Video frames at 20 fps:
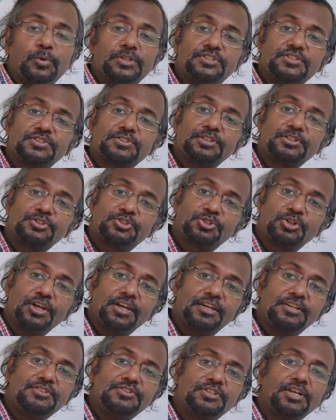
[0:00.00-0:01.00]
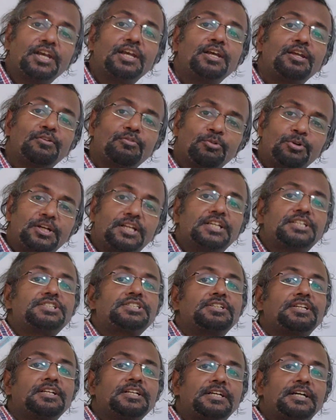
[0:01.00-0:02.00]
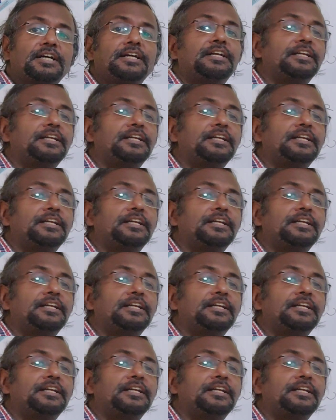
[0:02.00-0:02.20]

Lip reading: which is the change in rotational